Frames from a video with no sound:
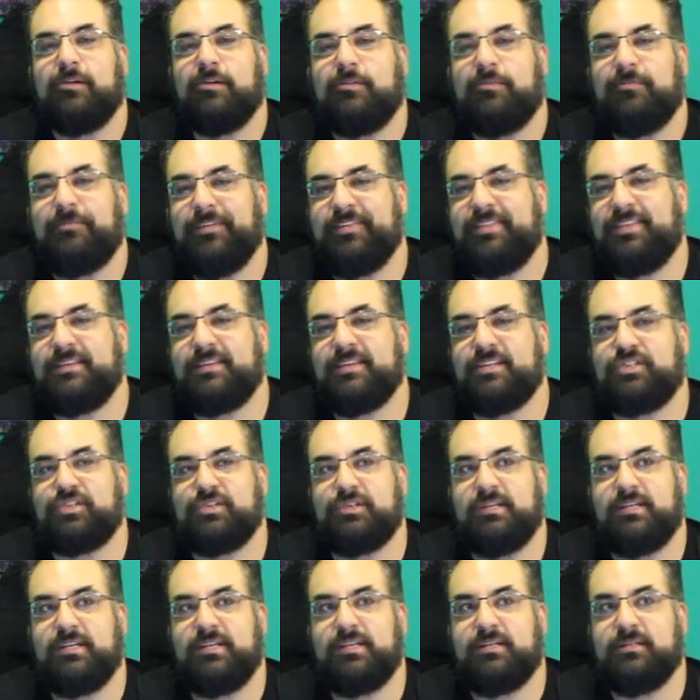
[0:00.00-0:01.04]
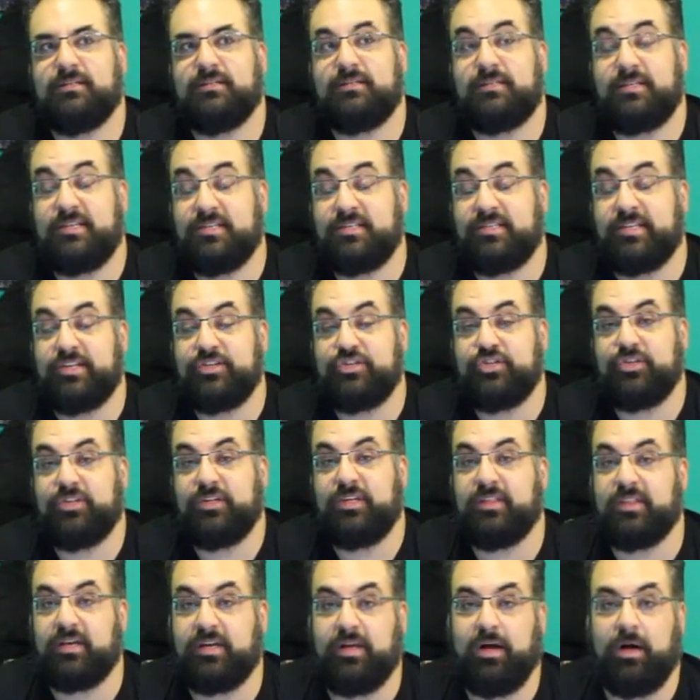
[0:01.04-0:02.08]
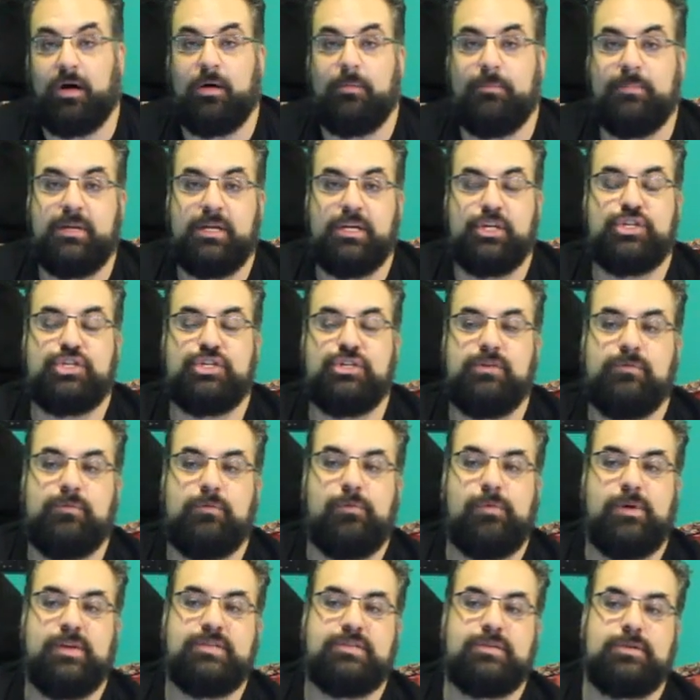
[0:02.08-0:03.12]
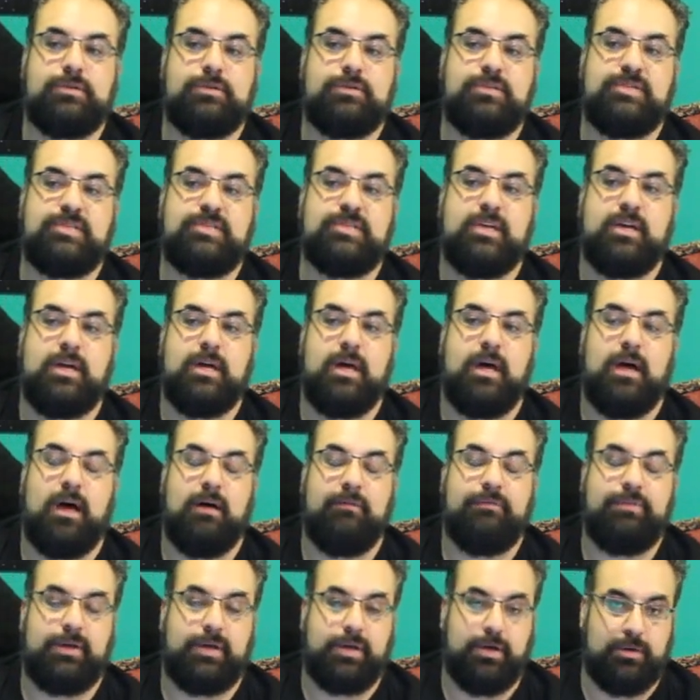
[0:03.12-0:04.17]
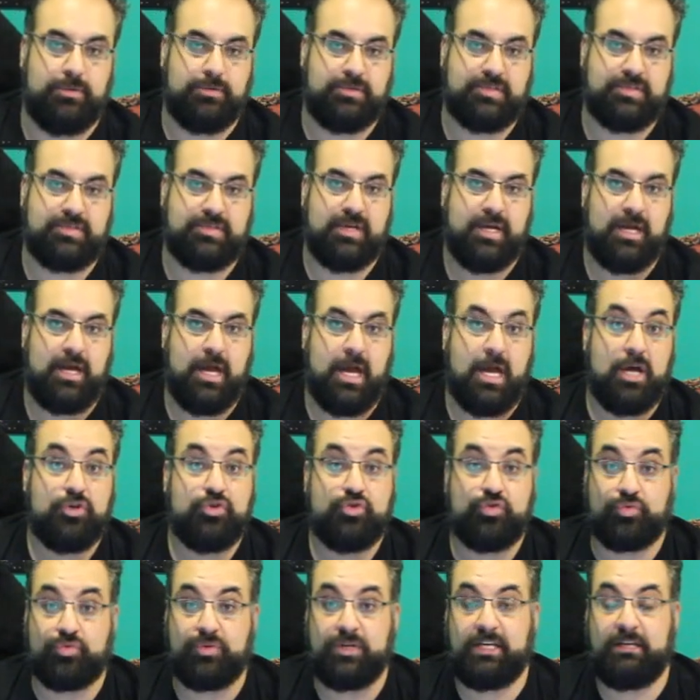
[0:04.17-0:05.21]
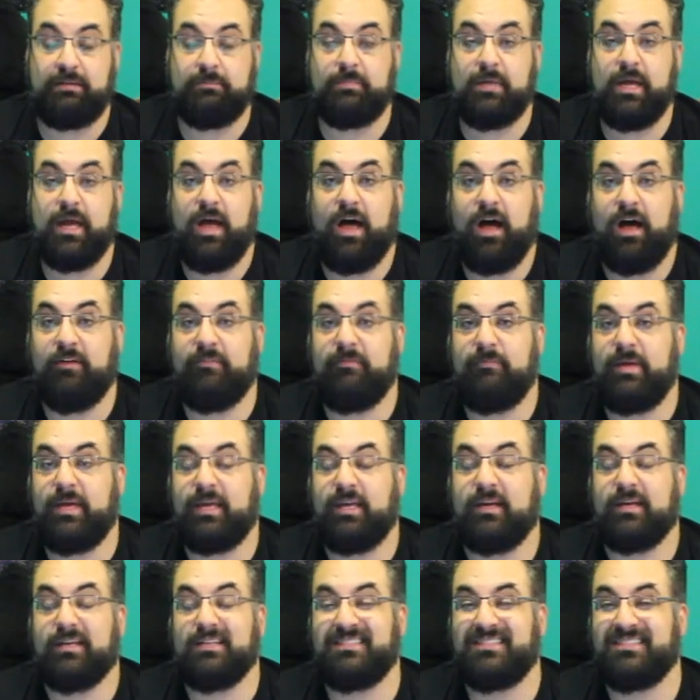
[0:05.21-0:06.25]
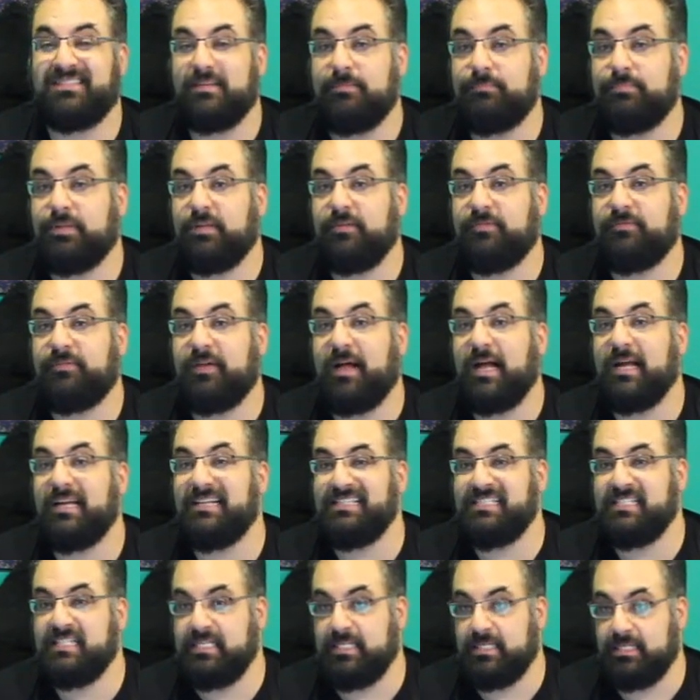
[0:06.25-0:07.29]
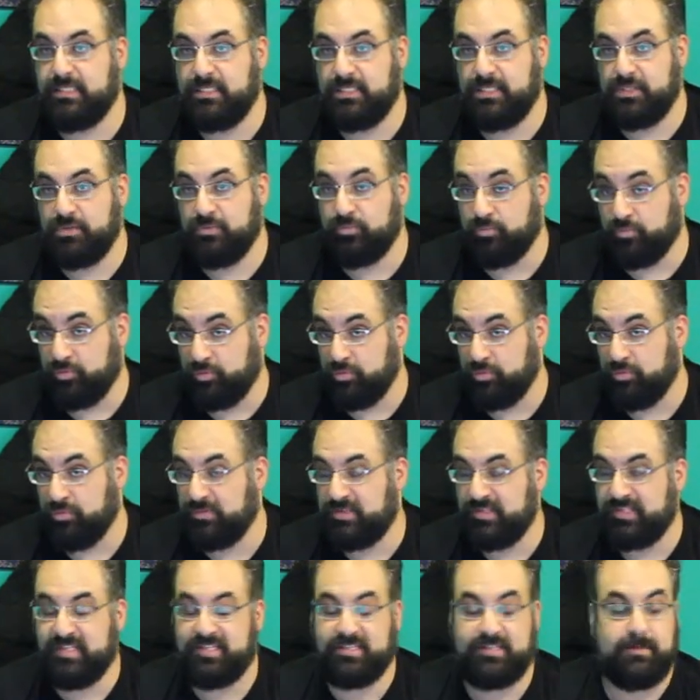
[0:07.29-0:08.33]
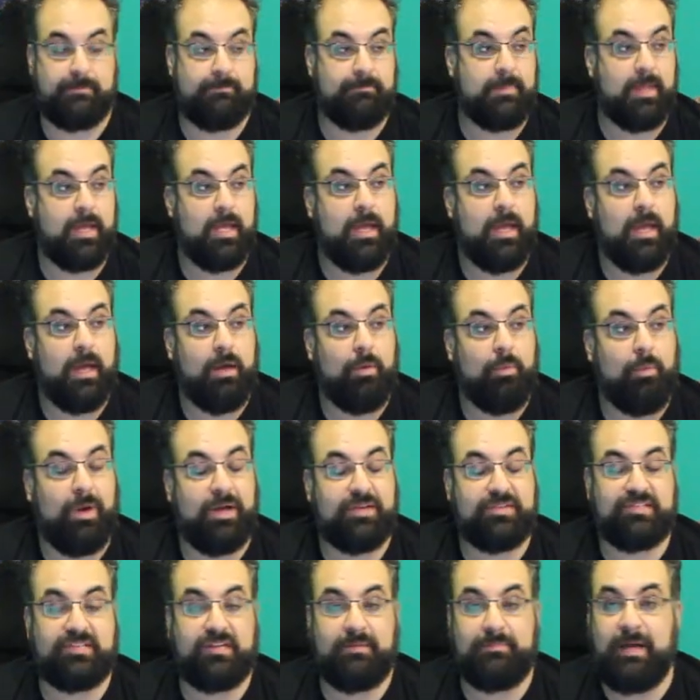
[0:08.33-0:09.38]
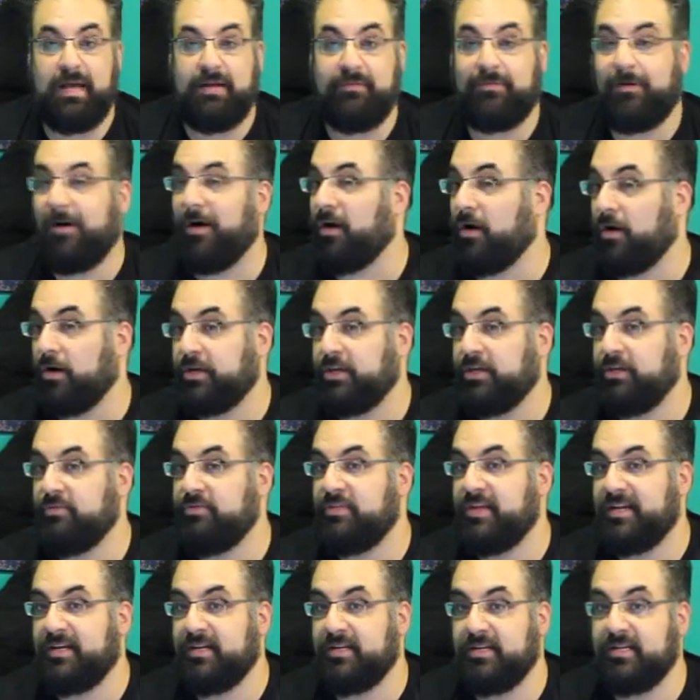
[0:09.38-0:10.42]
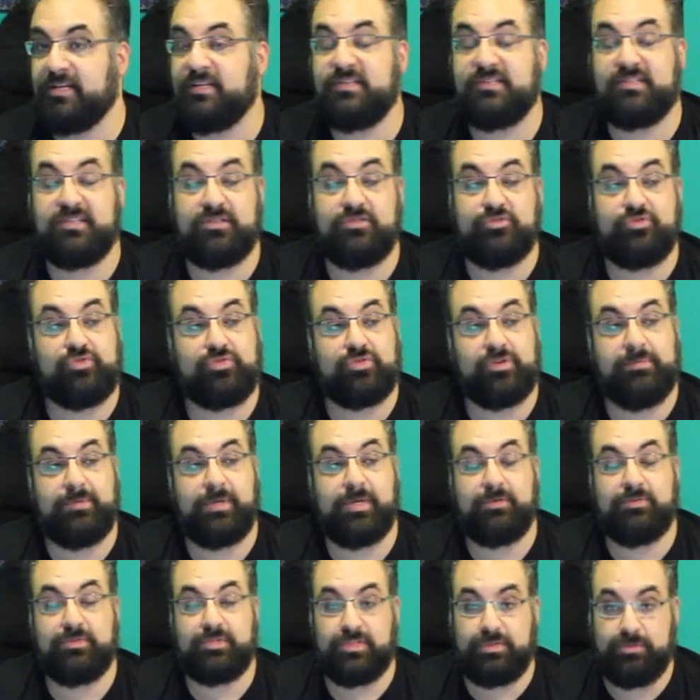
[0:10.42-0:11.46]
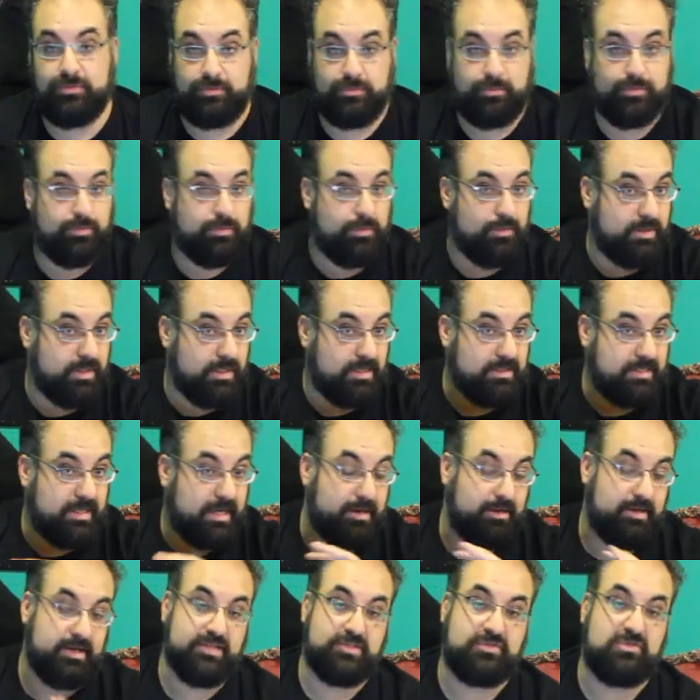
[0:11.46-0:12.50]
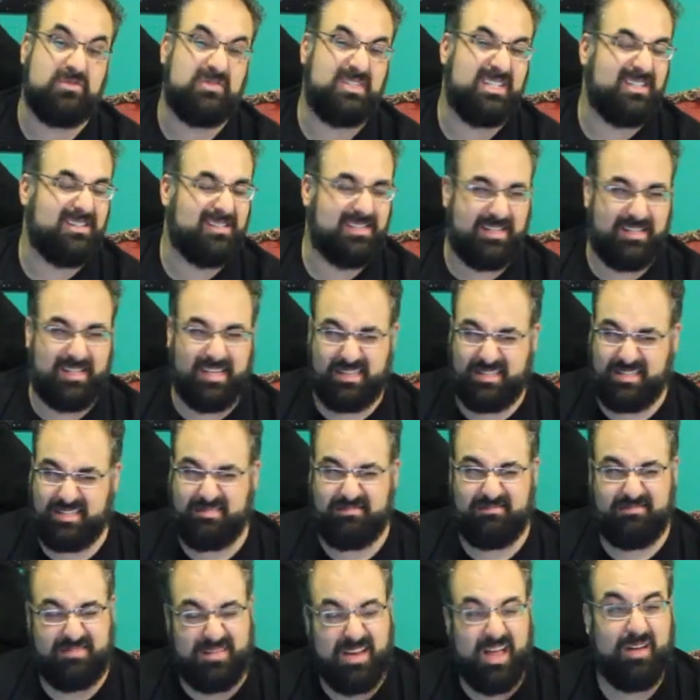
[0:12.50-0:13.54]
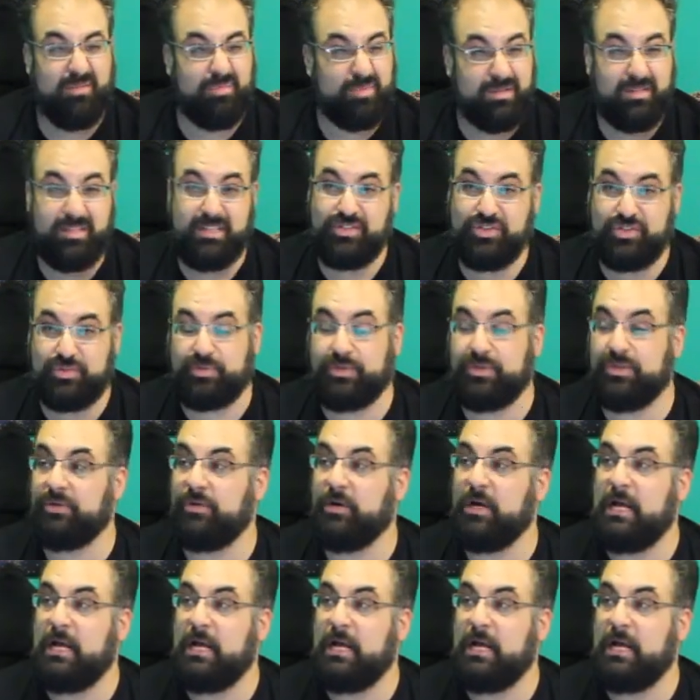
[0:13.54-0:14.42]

5th edition is essentially the culmination of Wizards of the Coast's dream of making a simplified D&D rule system. While some have argued that it is a tribute to the entire history of D&D, that's not really true.